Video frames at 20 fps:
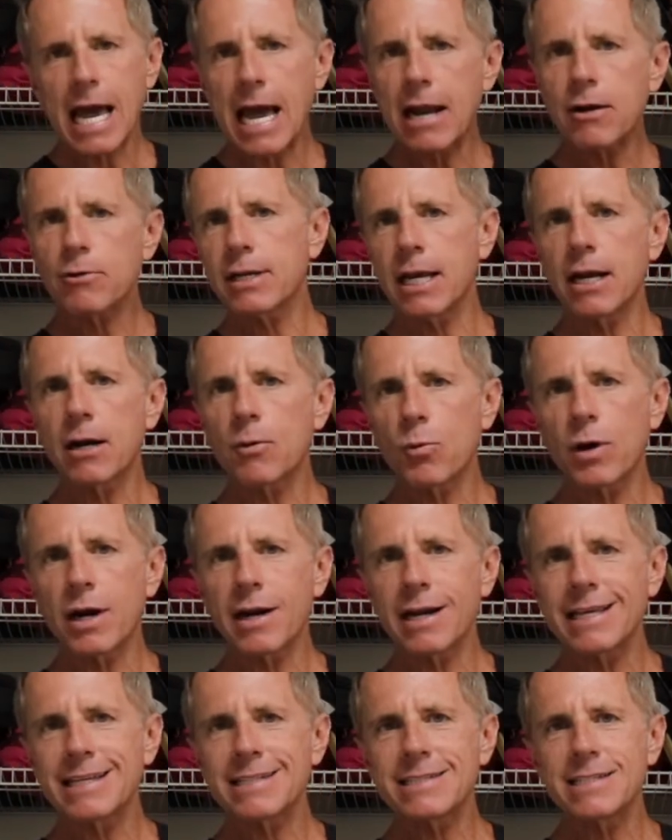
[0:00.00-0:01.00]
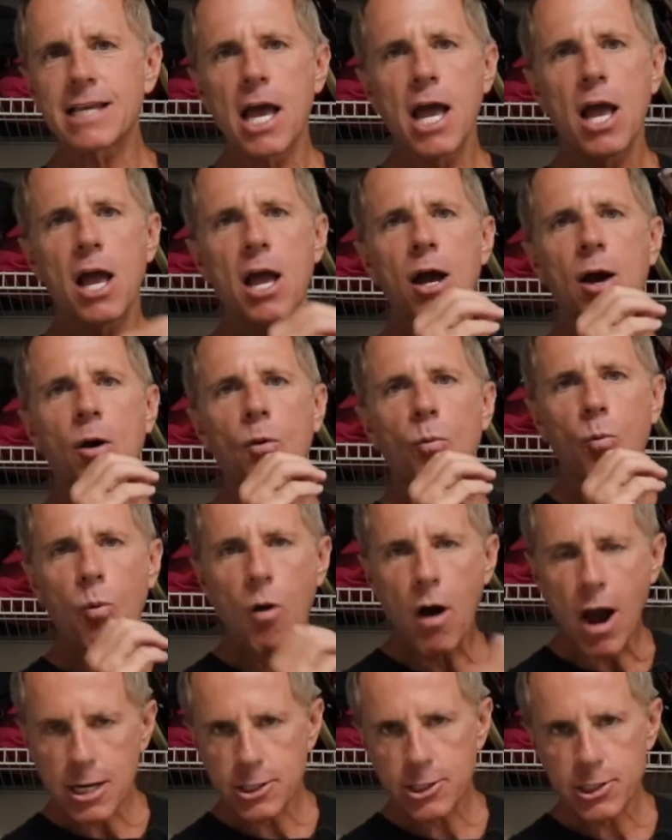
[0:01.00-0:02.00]
I don't care what it is,
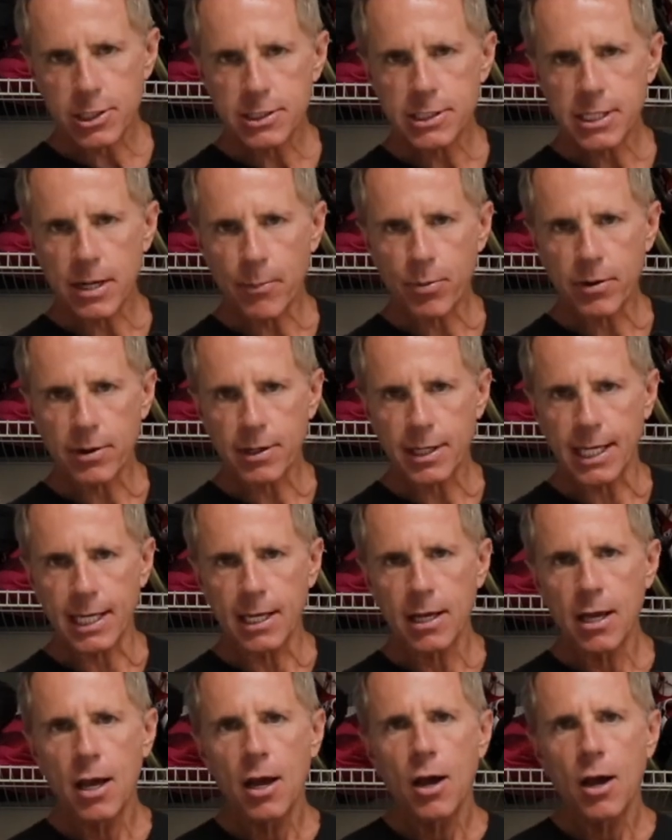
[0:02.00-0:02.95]
wash it separately.